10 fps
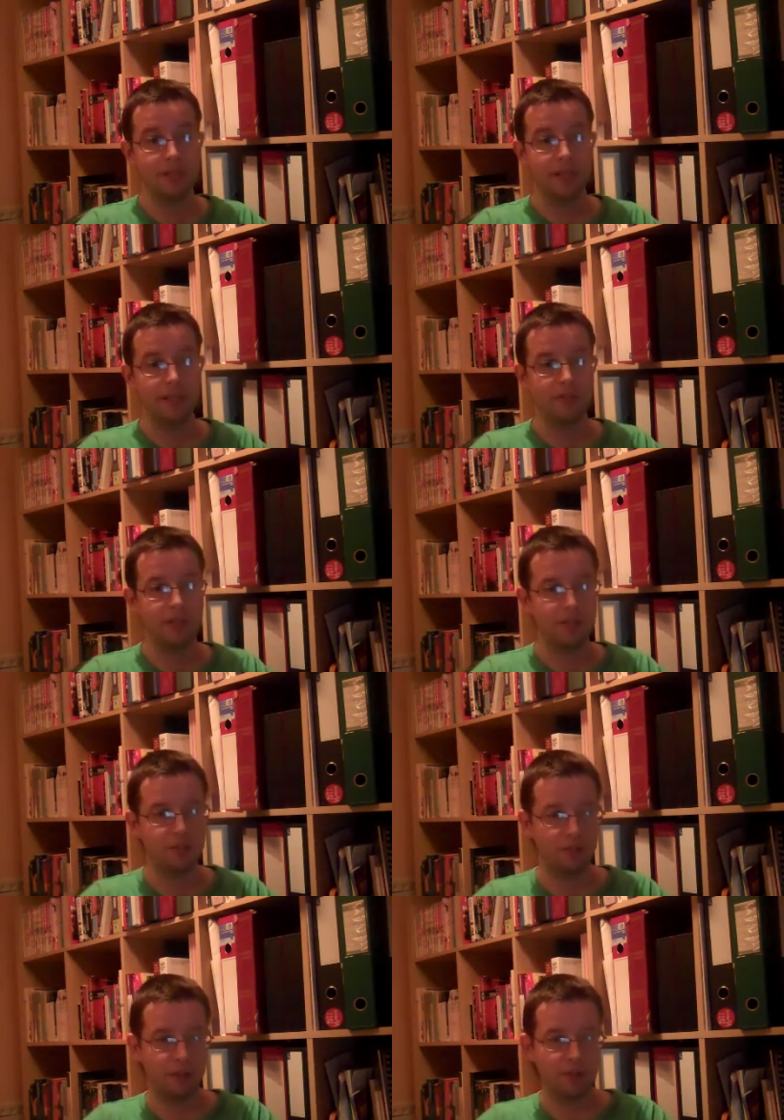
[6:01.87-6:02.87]

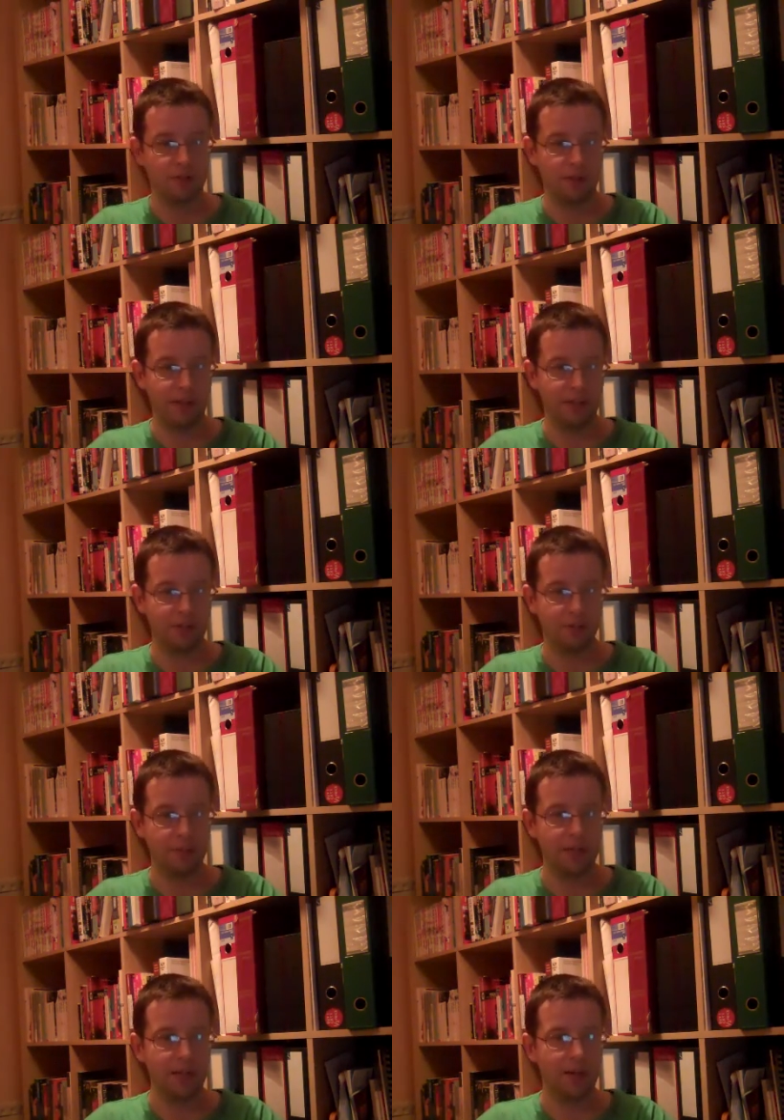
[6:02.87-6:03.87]
It's great to
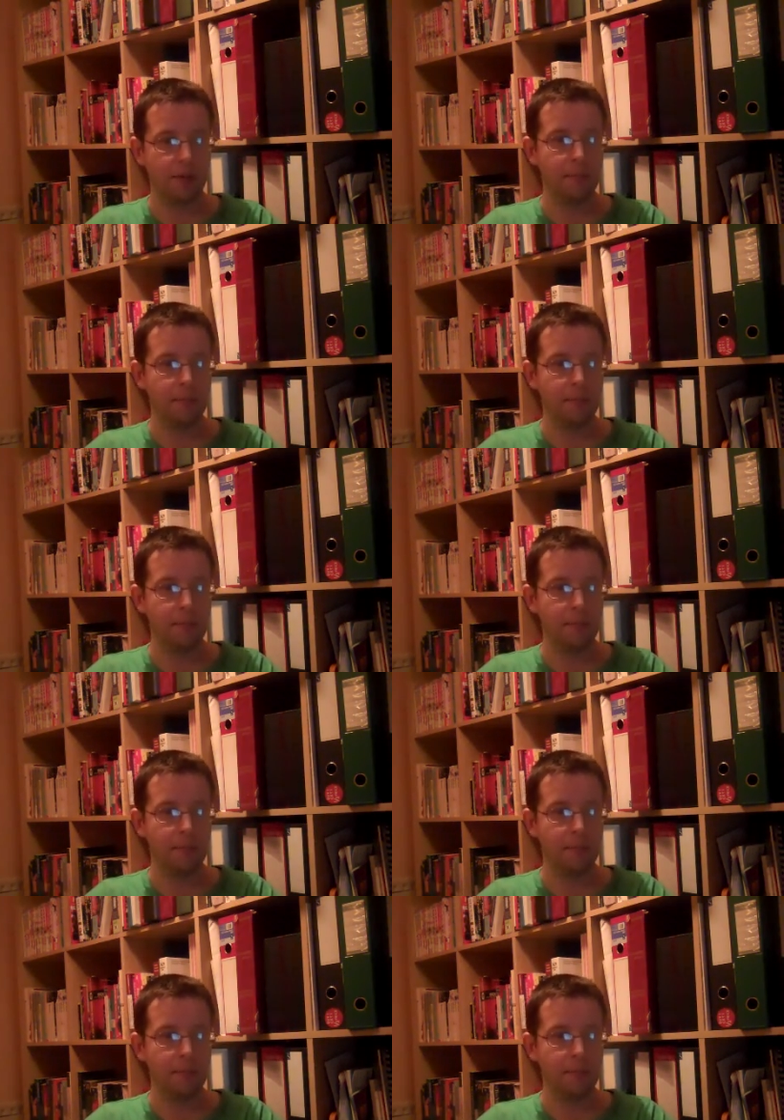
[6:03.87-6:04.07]
be